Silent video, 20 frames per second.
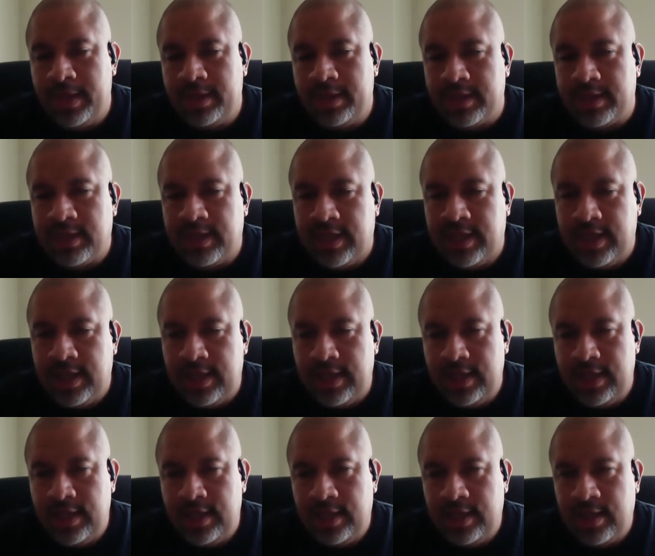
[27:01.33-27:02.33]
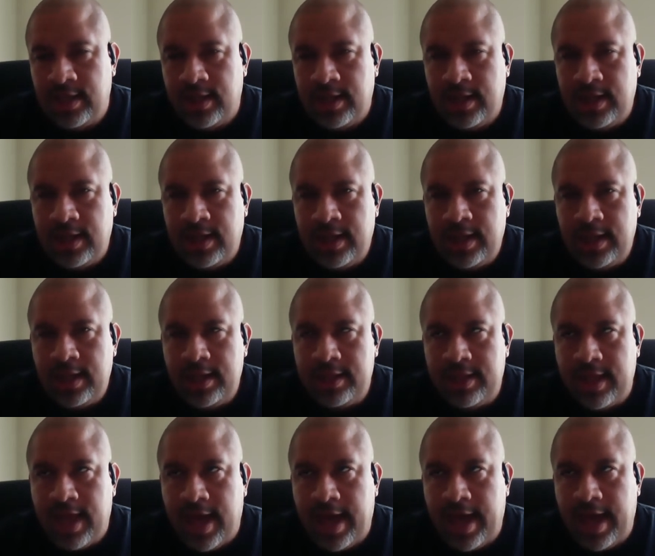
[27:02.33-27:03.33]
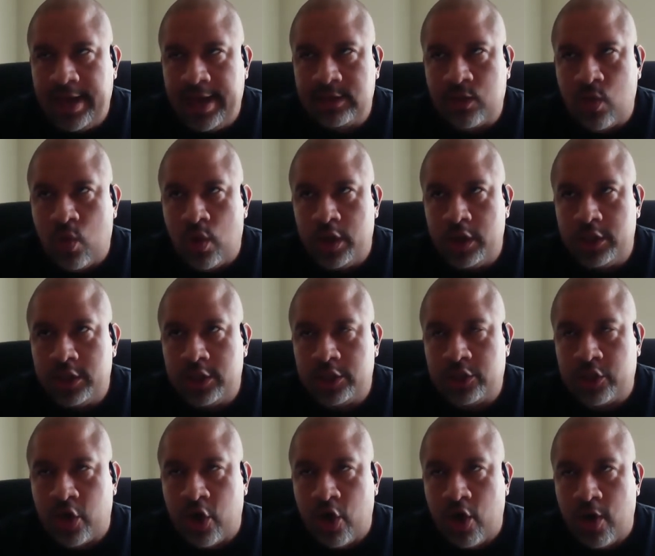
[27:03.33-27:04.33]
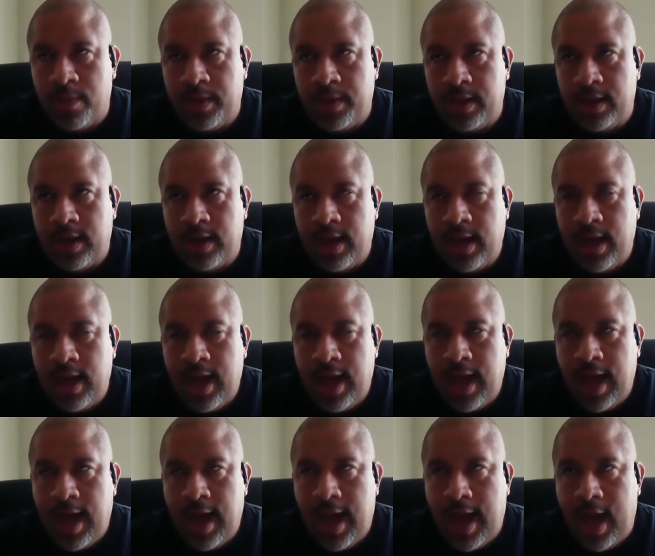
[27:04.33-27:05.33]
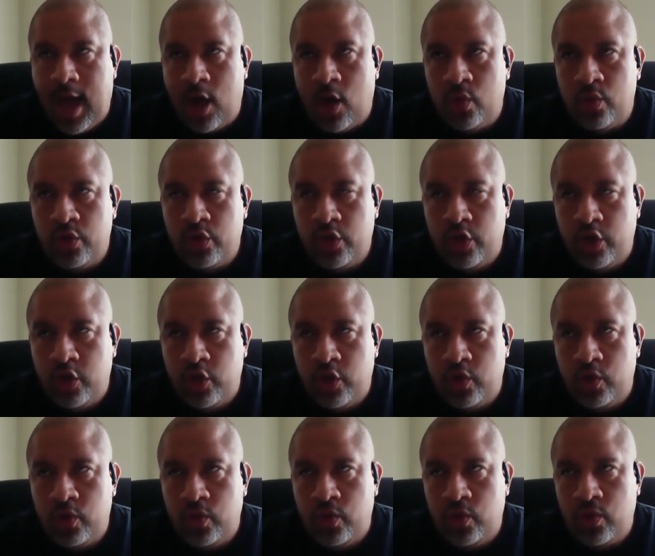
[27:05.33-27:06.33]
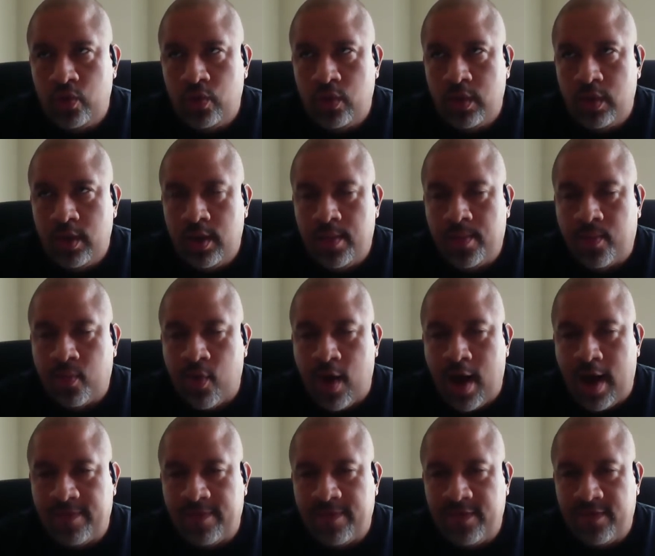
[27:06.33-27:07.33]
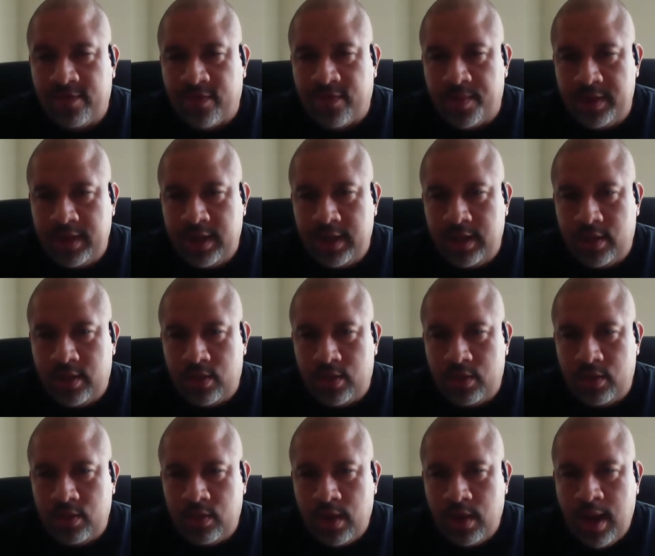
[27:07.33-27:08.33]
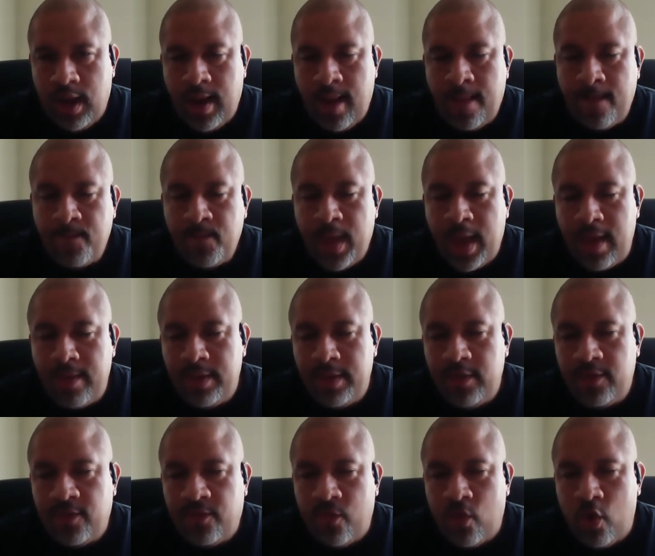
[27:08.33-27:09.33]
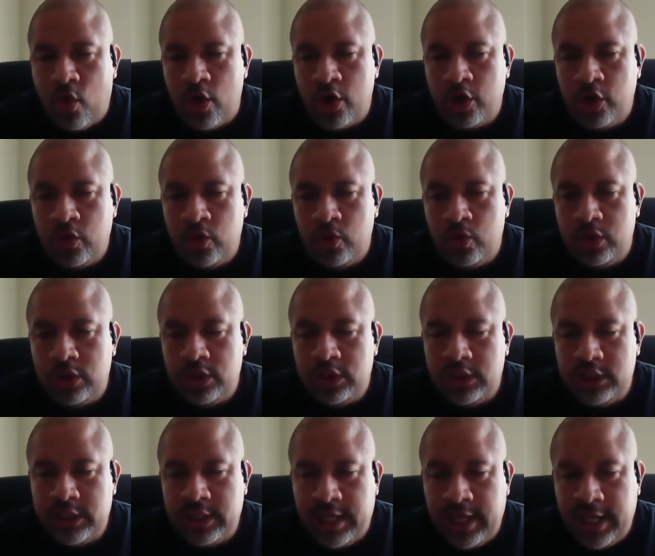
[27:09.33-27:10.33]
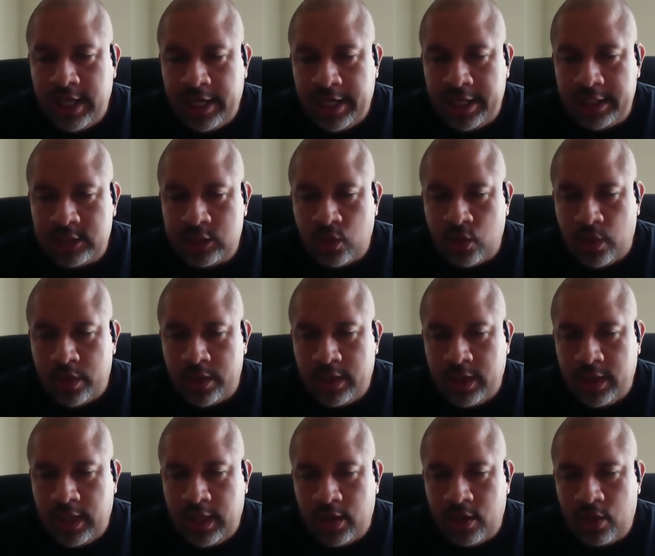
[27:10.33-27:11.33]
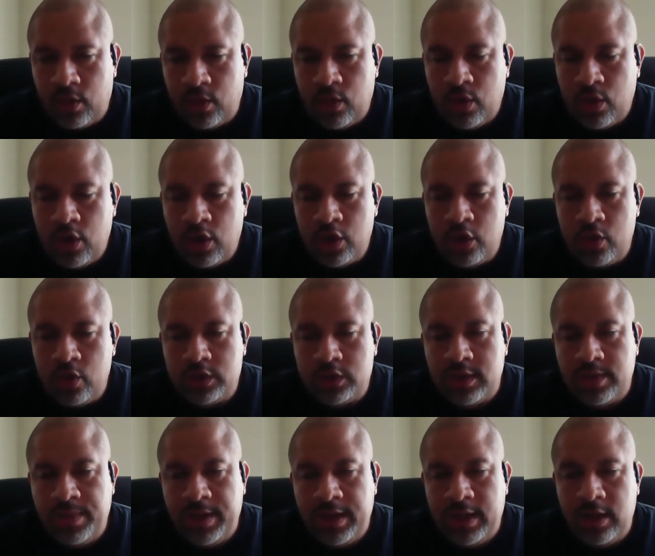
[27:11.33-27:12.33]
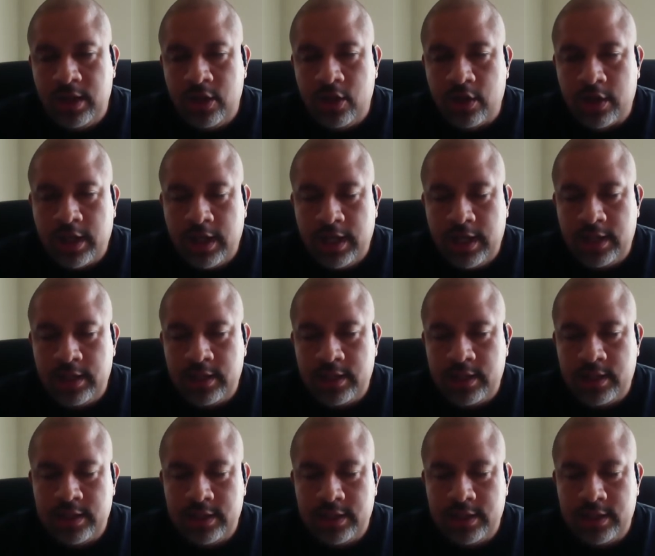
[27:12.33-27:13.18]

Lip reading: the key that is going to determine how you profit from a deal. And before you get into a deal, you should be looking